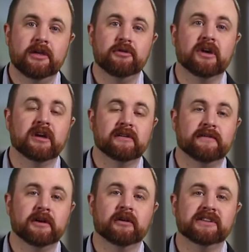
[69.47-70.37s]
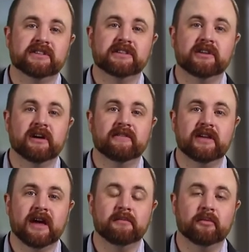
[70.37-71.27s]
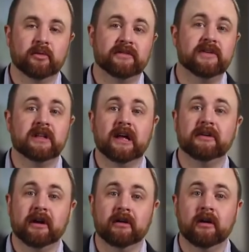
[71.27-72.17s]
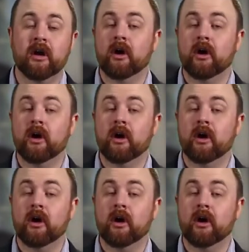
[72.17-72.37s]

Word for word: You can configure a syslog VM with vCloud Air